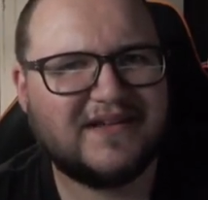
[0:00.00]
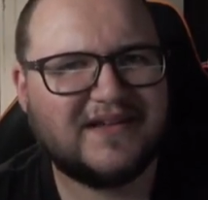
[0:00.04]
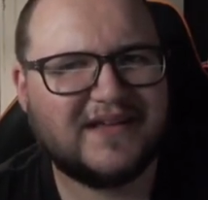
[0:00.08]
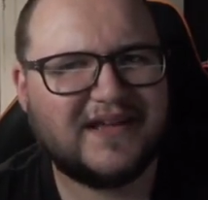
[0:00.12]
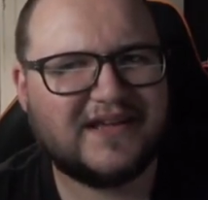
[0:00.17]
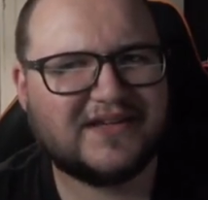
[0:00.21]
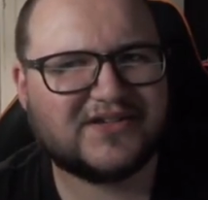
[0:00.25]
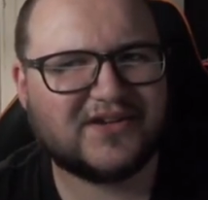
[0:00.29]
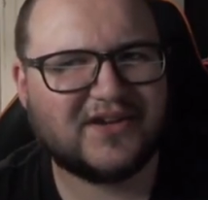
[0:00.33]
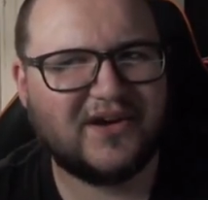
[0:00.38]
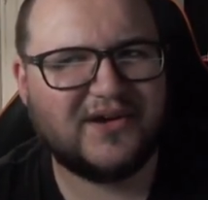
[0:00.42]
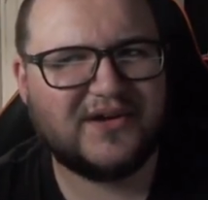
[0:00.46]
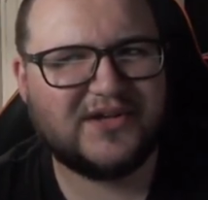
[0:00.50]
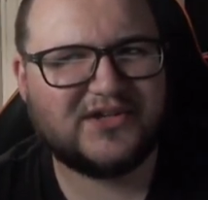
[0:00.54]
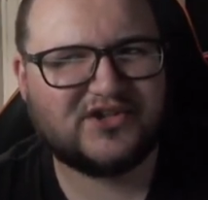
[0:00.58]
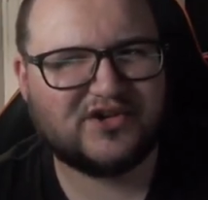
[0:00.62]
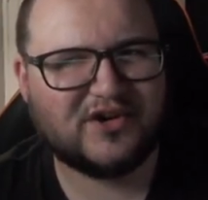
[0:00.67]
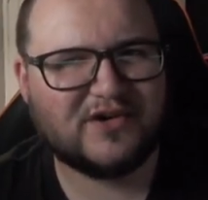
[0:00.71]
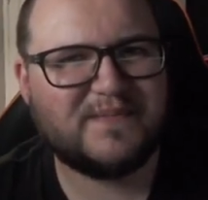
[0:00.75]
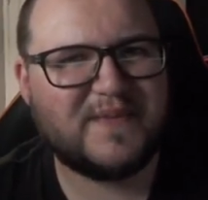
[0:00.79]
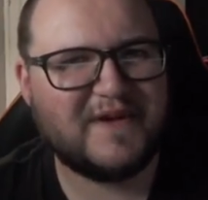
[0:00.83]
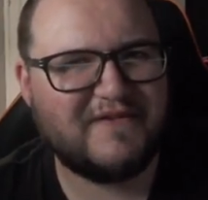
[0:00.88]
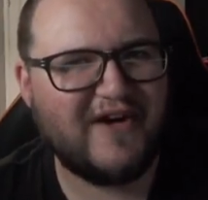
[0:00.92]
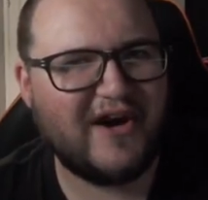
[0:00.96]
It's like it
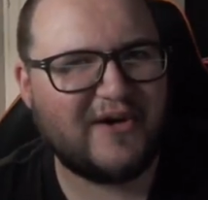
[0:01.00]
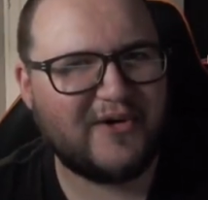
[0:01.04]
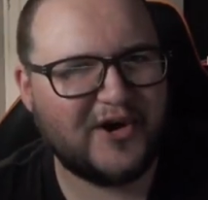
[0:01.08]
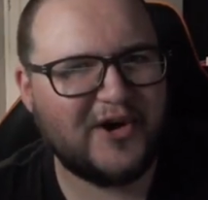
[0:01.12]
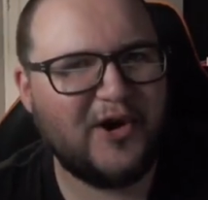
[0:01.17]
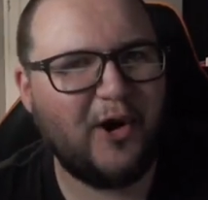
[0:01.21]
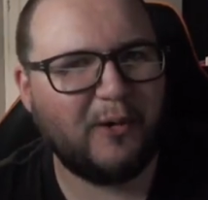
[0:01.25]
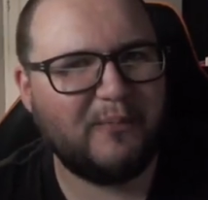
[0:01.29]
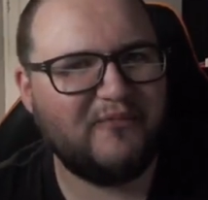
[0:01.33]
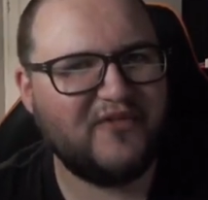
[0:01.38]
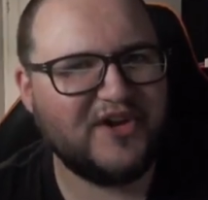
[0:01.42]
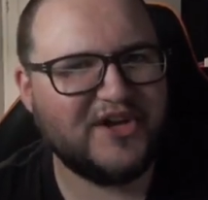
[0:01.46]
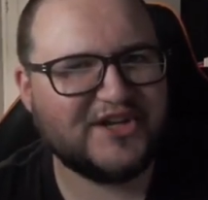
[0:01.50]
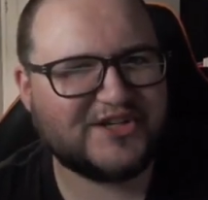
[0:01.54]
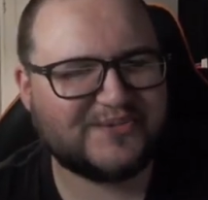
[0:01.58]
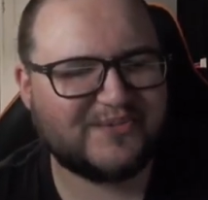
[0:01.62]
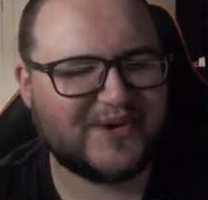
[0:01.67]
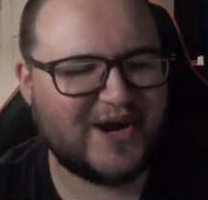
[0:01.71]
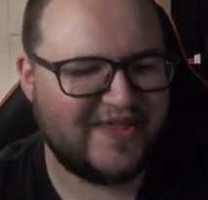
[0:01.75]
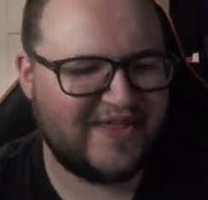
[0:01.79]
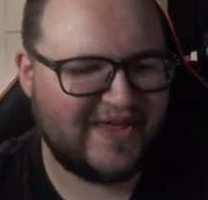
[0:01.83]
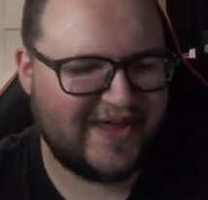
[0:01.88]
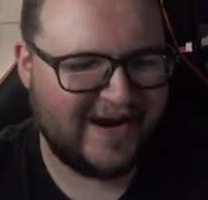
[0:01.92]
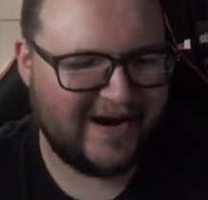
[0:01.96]
should be very obvious
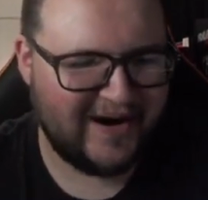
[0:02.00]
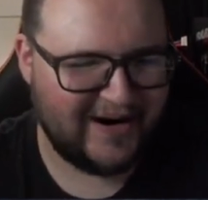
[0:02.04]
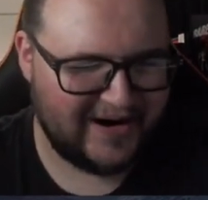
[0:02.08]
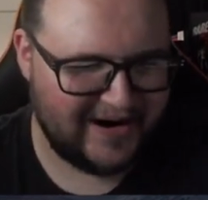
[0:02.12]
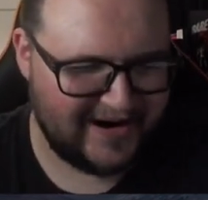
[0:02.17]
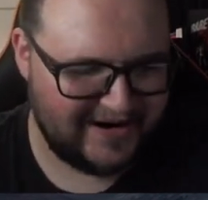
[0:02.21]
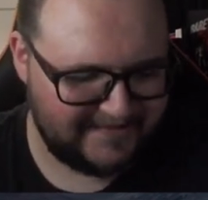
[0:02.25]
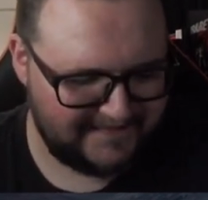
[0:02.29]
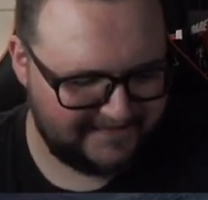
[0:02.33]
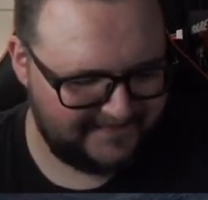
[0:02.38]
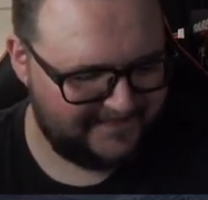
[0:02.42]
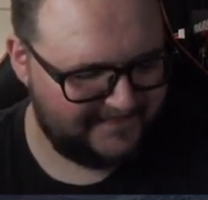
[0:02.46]
where they are.